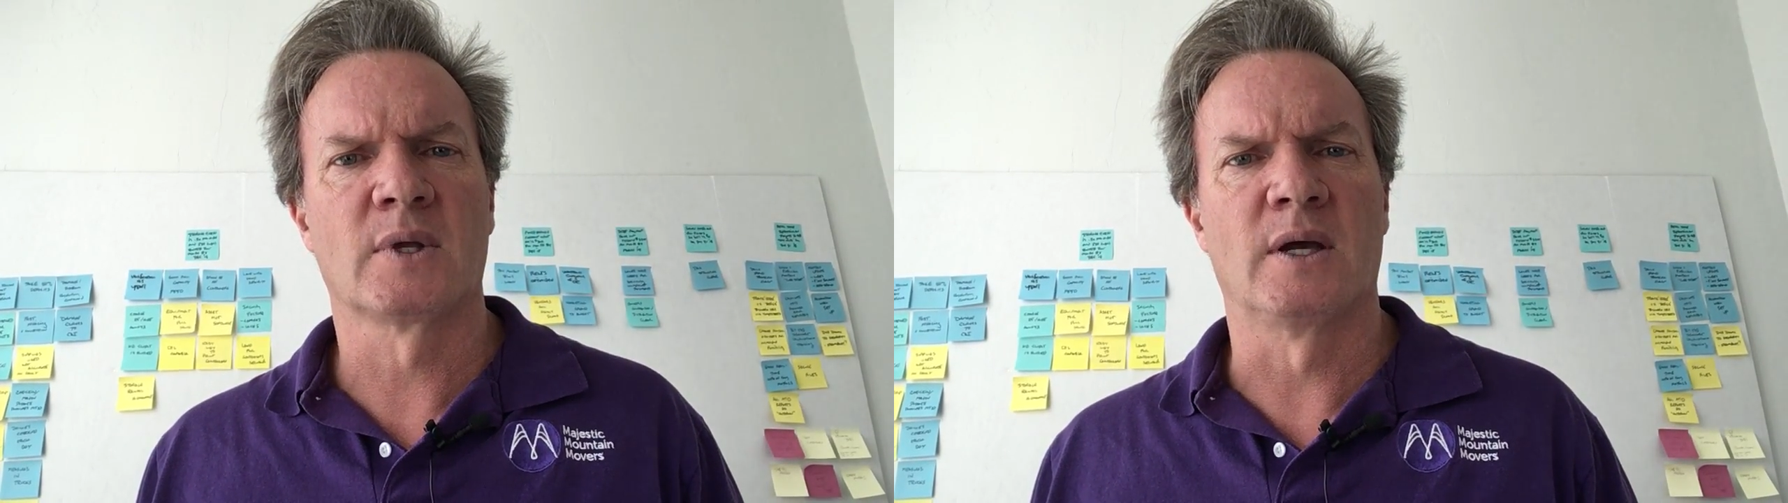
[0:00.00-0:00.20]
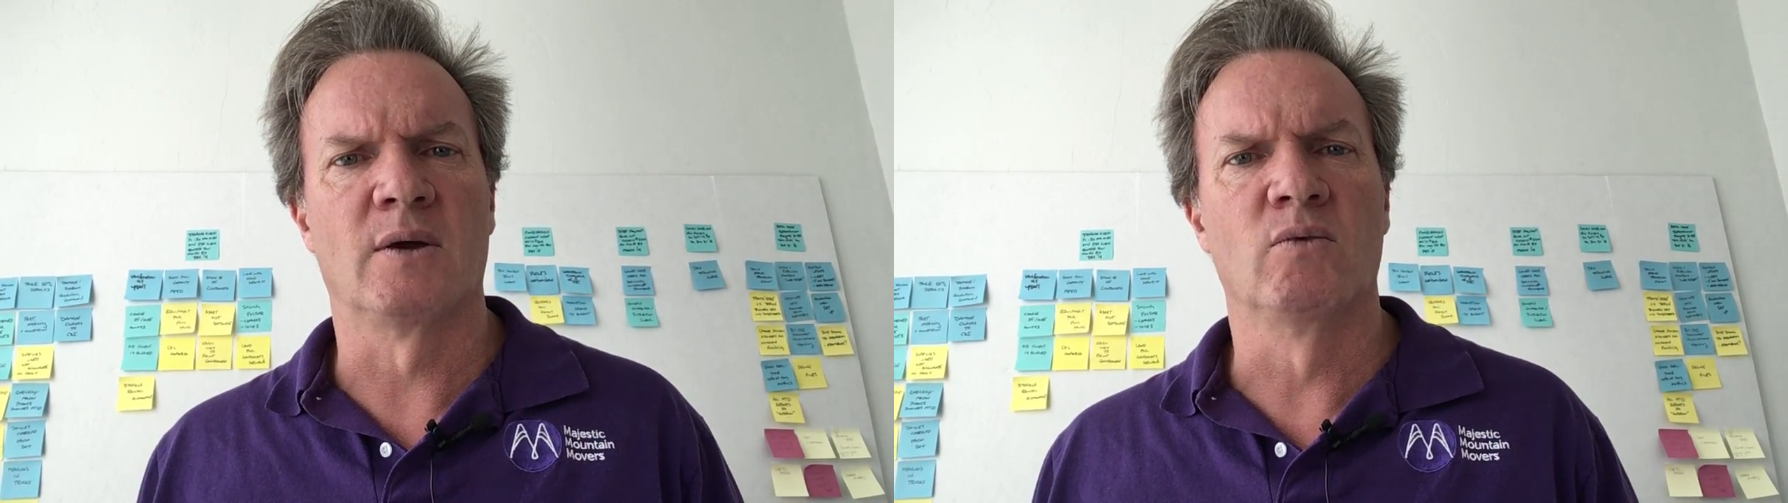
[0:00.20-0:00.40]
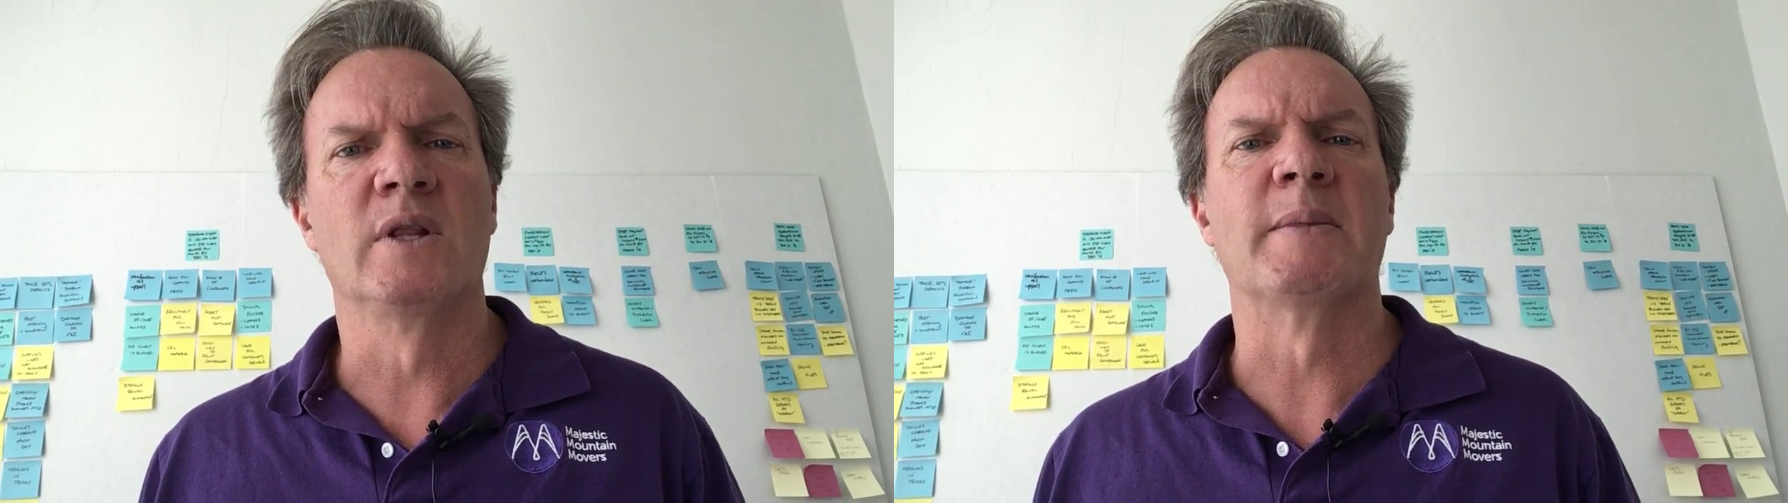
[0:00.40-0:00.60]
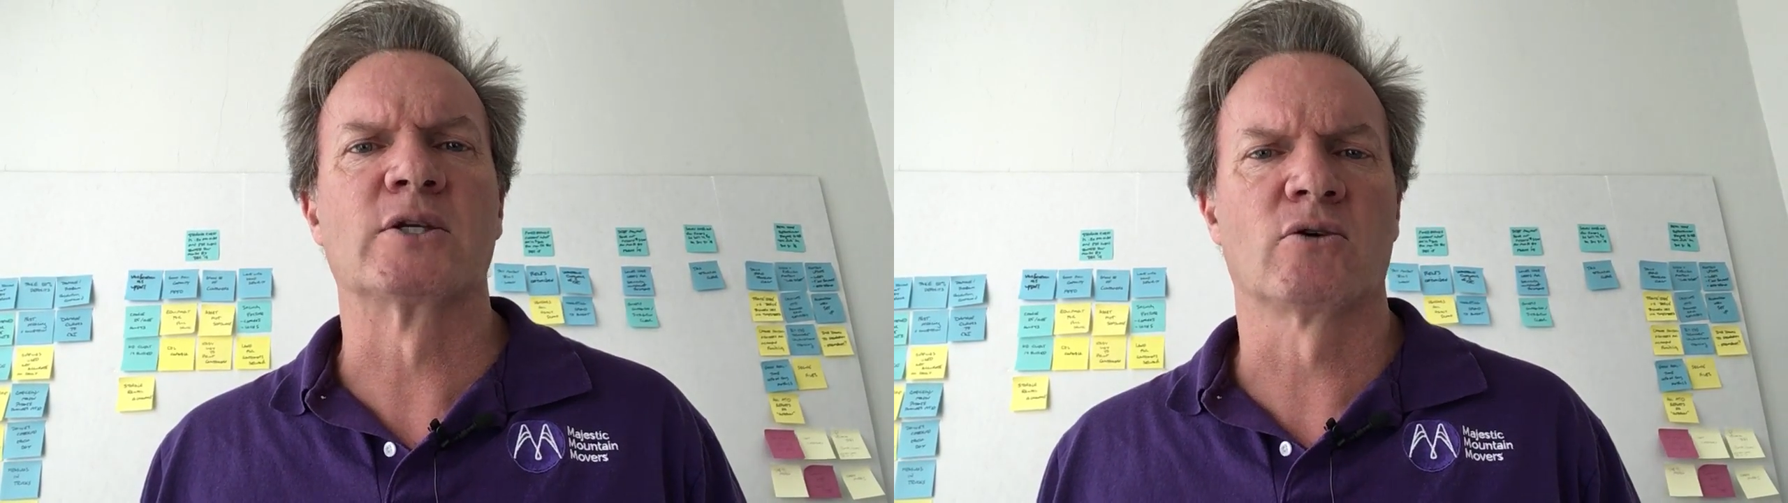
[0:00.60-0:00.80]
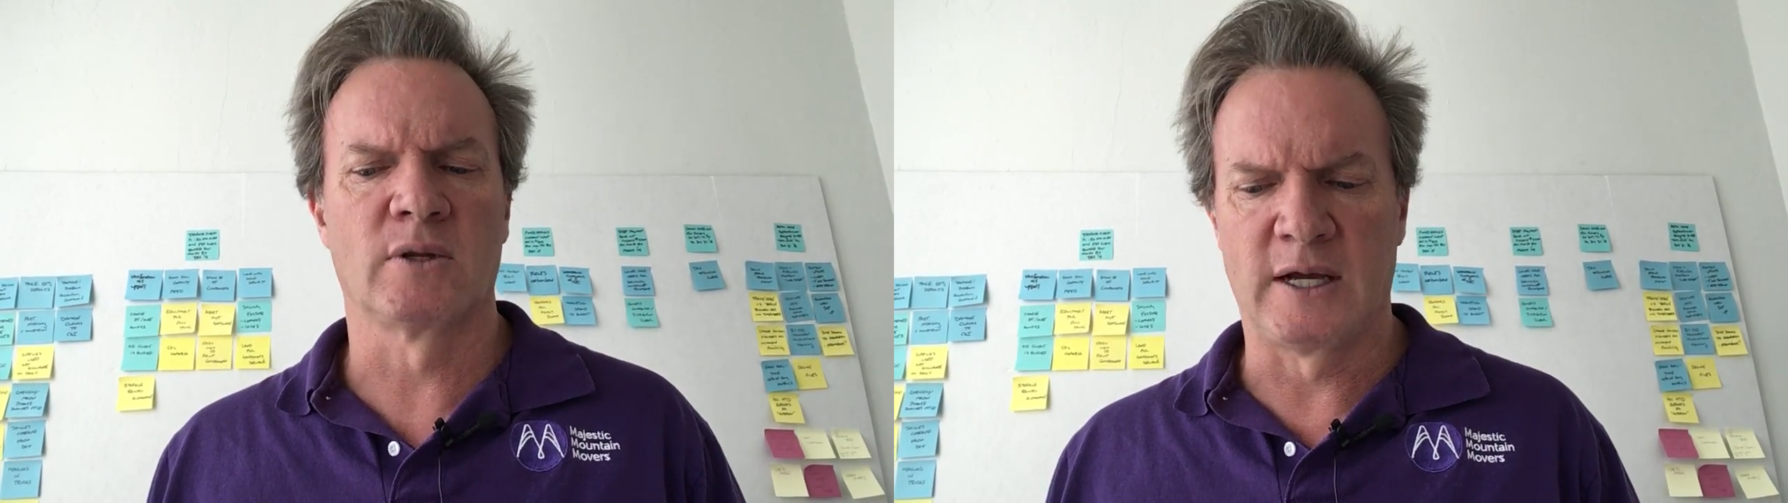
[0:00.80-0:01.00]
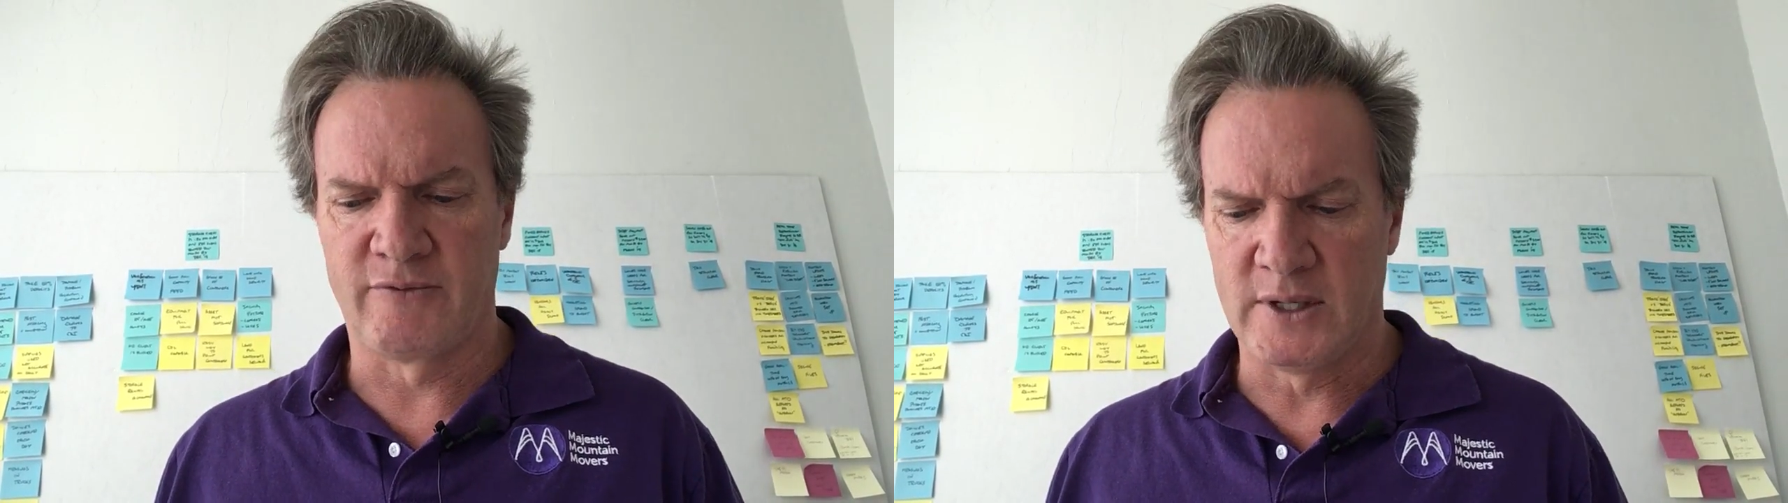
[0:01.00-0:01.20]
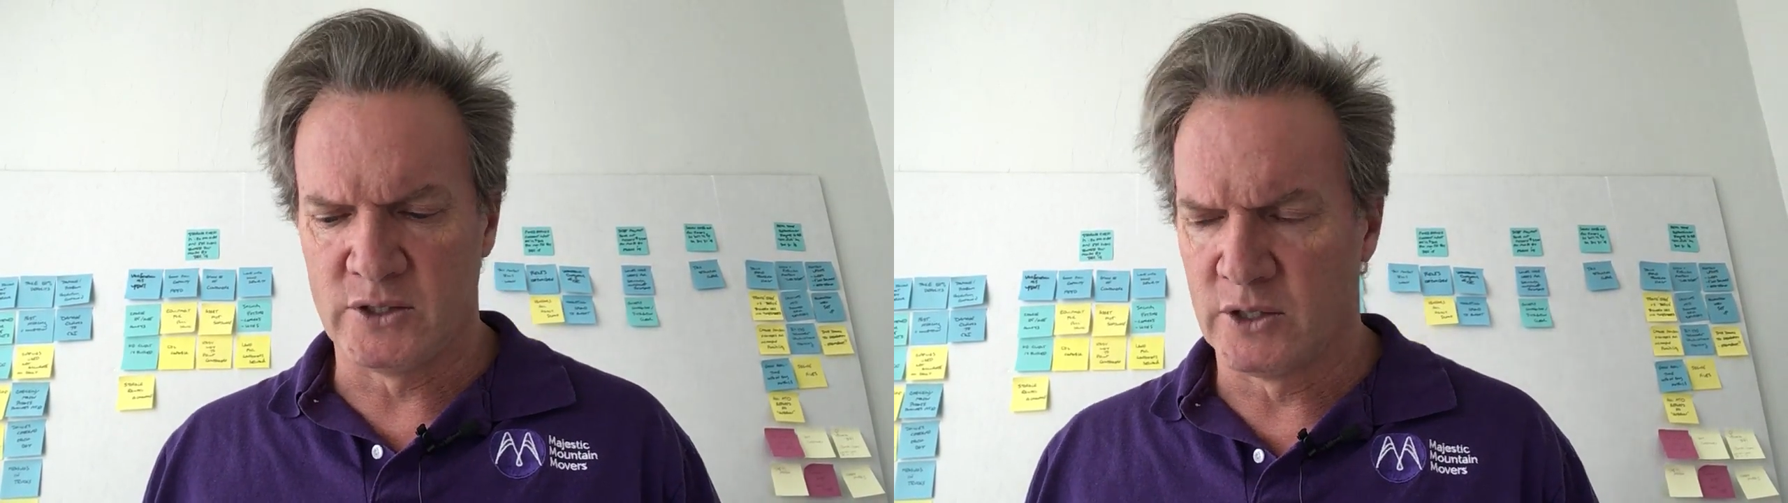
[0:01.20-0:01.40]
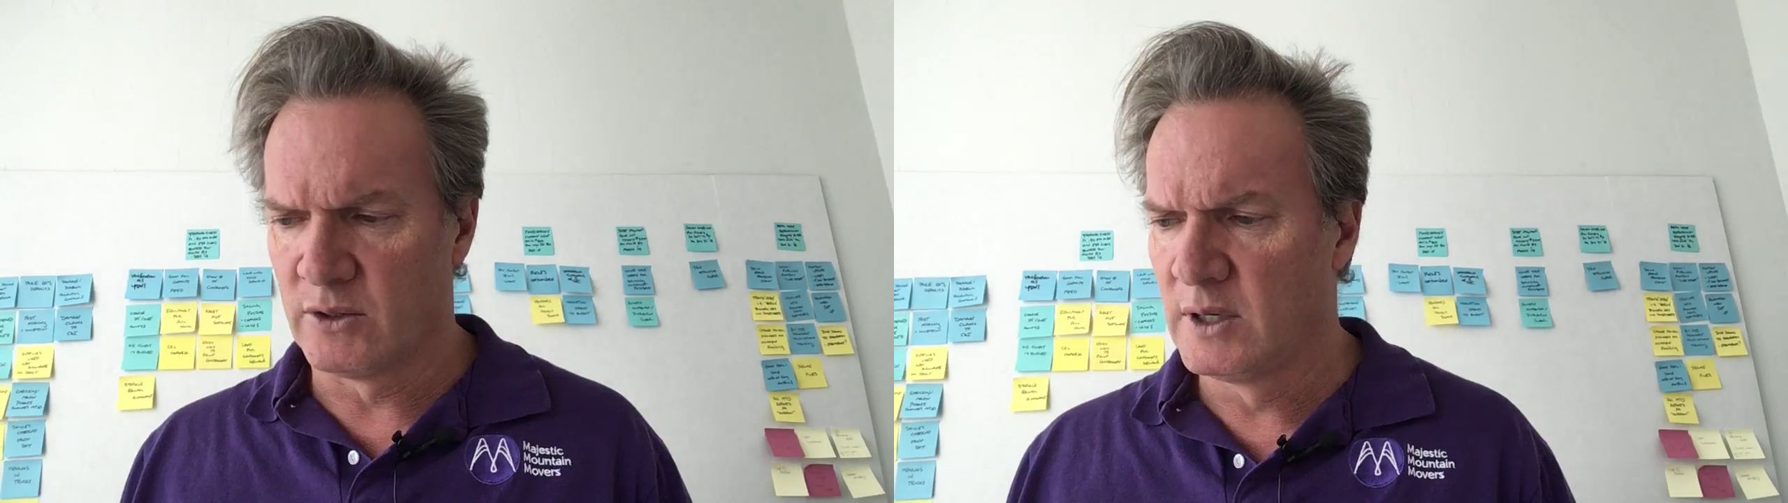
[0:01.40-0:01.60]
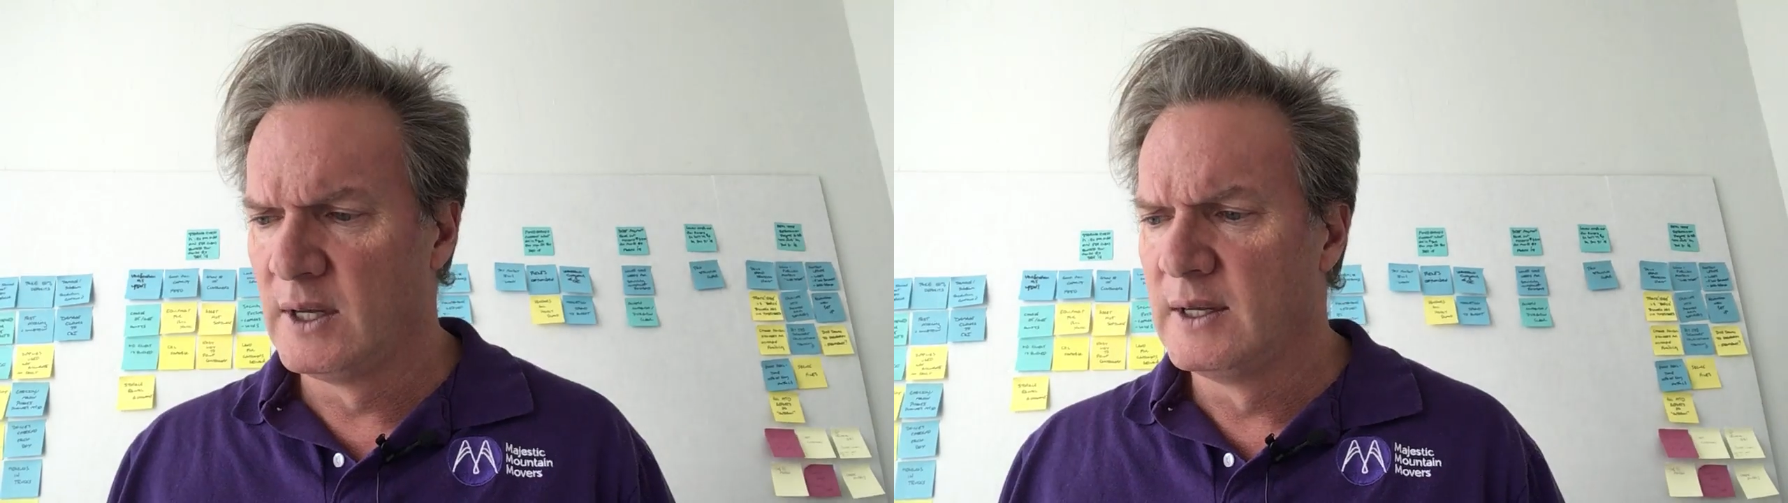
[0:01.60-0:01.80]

really makes her life easier.